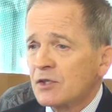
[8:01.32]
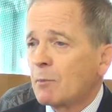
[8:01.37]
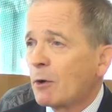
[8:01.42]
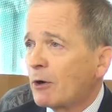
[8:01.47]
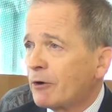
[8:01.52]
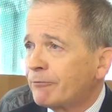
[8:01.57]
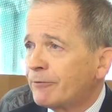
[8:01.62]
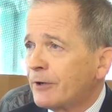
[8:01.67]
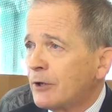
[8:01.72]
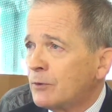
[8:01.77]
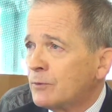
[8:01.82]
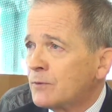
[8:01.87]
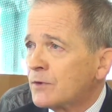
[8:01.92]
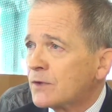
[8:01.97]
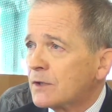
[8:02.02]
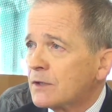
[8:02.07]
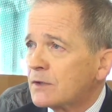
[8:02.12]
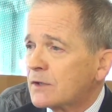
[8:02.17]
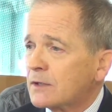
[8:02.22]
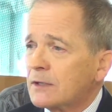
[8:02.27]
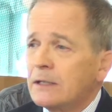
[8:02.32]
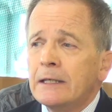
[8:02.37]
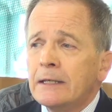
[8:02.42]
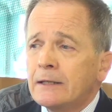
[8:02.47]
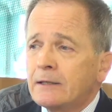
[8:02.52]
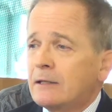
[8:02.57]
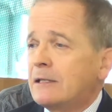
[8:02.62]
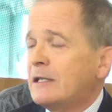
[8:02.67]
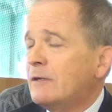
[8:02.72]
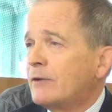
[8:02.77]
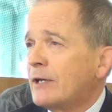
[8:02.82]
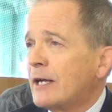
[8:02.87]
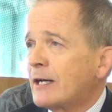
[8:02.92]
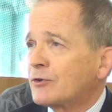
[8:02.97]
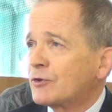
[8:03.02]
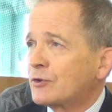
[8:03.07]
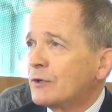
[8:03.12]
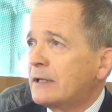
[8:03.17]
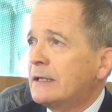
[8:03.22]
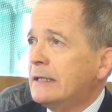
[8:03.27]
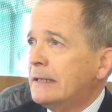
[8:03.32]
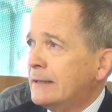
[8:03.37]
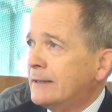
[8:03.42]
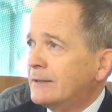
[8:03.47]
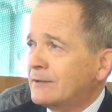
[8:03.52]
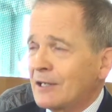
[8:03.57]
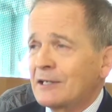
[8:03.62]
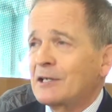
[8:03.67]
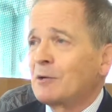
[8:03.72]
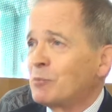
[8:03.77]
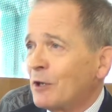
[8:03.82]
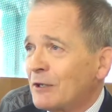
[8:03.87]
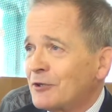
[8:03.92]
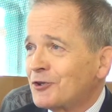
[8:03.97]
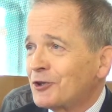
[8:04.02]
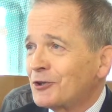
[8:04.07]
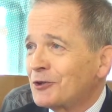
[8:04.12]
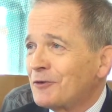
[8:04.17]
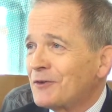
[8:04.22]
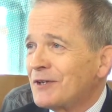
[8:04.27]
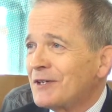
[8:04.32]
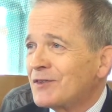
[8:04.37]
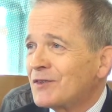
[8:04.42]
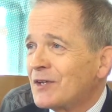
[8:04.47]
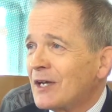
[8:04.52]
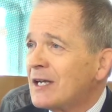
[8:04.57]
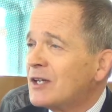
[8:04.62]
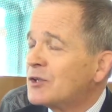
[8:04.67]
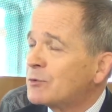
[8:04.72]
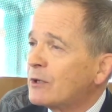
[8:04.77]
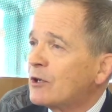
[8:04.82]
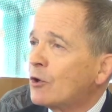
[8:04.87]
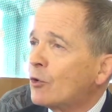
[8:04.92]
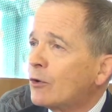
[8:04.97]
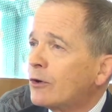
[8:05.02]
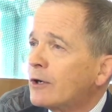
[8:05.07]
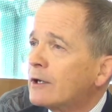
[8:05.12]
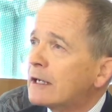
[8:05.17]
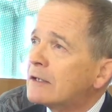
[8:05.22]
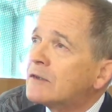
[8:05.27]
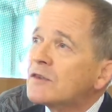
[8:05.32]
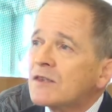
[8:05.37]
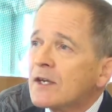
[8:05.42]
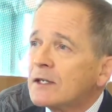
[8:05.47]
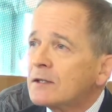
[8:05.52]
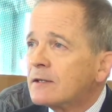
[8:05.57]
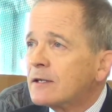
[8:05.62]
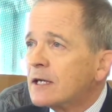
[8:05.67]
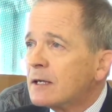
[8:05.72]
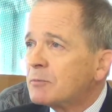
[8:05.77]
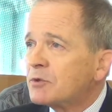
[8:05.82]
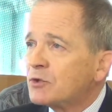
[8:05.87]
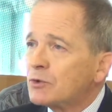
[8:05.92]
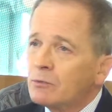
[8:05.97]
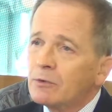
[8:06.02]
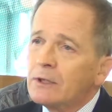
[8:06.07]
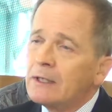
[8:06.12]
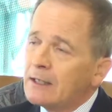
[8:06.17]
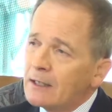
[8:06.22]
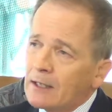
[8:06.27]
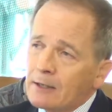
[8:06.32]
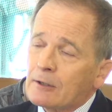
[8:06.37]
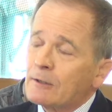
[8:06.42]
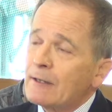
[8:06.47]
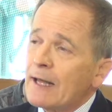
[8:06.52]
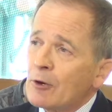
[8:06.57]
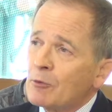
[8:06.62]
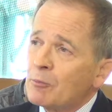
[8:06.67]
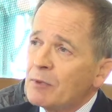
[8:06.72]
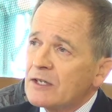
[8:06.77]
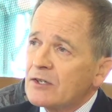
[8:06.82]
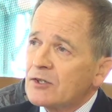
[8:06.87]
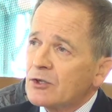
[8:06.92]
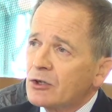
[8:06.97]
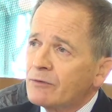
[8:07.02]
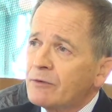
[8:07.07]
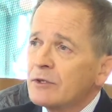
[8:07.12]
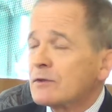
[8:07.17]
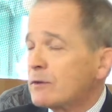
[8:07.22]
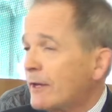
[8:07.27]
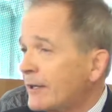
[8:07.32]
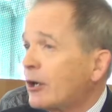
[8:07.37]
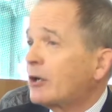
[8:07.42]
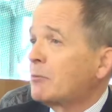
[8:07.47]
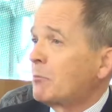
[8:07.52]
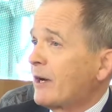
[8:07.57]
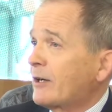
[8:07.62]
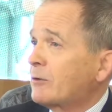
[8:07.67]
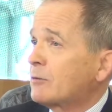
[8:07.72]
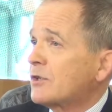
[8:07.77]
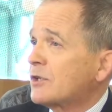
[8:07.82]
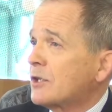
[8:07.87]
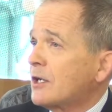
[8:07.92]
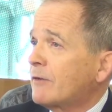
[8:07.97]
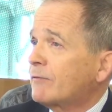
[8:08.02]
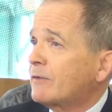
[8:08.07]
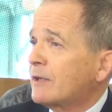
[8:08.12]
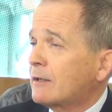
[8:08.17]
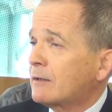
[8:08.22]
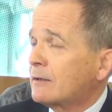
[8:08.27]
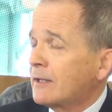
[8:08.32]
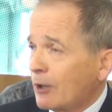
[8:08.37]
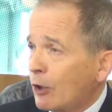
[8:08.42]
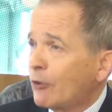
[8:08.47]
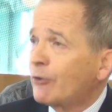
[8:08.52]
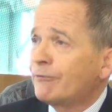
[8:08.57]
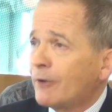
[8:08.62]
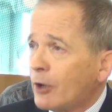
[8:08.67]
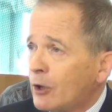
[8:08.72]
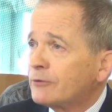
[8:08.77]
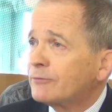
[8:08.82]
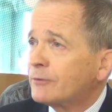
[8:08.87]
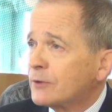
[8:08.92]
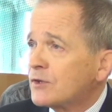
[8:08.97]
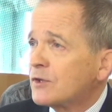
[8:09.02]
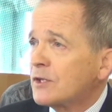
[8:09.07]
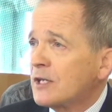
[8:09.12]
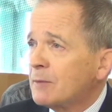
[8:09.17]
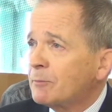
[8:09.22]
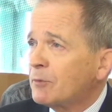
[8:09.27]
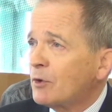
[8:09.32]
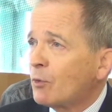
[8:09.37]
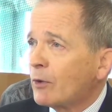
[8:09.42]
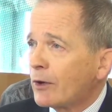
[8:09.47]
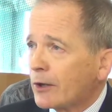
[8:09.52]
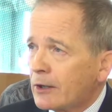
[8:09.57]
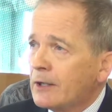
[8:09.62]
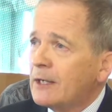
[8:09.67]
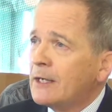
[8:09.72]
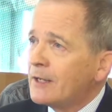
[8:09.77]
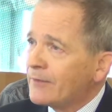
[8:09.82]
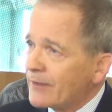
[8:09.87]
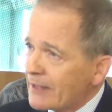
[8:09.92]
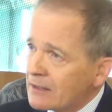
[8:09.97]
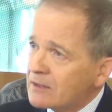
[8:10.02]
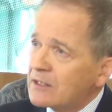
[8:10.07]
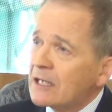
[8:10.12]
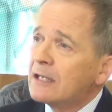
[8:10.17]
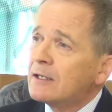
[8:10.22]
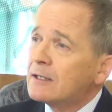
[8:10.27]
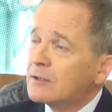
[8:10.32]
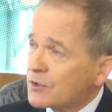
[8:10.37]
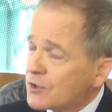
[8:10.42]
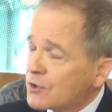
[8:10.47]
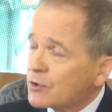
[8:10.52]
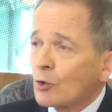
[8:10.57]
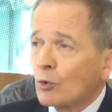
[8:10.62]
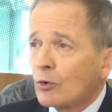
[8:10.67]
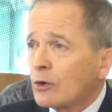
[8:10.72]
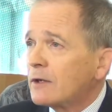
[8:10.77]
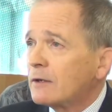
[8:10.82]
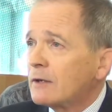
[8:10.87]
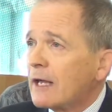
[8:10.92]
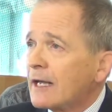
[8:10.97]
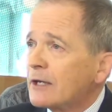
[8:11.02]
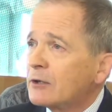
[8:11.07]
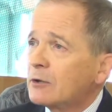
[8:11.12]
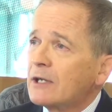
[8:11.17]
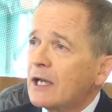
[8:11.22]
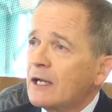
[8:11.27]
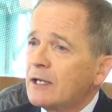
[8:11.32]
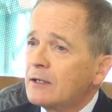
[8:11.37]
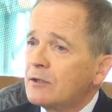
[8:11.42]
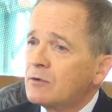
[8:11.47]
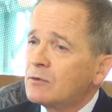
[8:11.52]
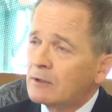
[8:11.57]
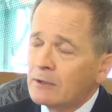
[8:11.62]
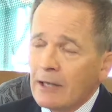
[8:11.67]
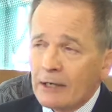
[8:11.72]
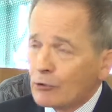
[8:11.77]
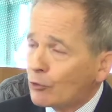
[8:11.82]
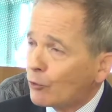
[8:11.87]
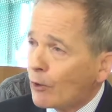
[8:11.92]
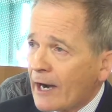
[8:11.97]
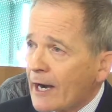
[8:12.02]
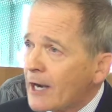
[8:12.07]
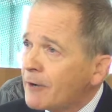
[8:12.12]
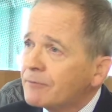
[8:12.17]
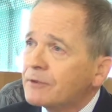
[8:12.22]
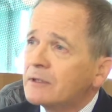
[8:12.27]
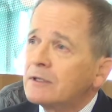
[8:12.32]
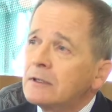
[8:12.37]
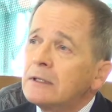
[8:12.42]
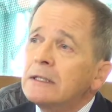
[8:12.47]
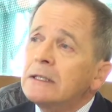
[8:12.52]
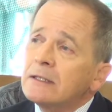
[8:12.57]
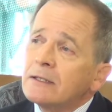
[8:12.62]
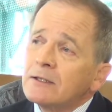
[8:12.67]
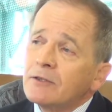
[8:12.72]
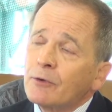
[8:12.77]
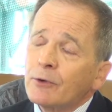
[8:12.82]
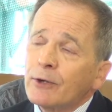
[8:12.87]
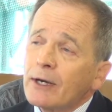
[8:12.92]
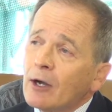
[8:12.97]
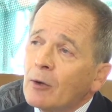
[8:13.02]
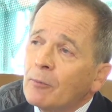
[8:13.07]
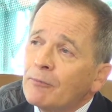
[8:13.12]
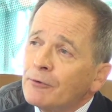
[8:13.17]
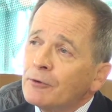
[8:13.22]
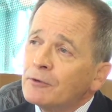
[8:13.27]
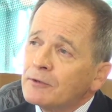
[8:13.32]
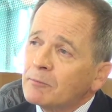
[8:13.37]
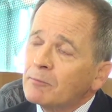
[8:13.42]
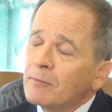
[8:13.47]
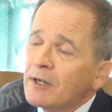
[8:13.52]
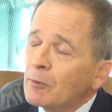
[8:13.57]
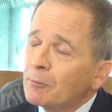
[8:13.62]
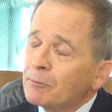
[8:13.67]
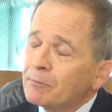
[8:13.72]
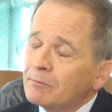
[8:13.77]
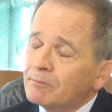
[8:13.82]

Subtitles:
smartphones that can even actually take a blood sugar these days, record it, and send it up to a cloud-based service like our Microsoft Health Vault, for example, where that data is stored and aggregated and graphed, and it's very helpful to help